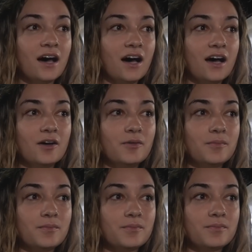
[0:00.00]

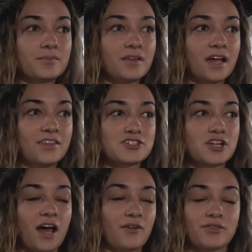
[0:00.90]
Um, and there's,
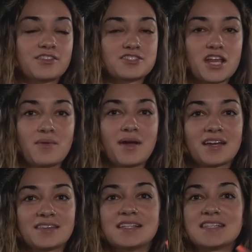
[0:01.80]
I don't think there's any way I
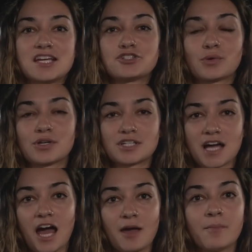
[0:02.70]
can, like, take shorter
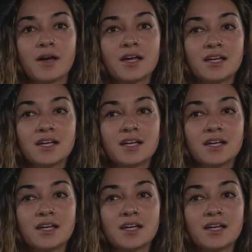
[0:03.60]
time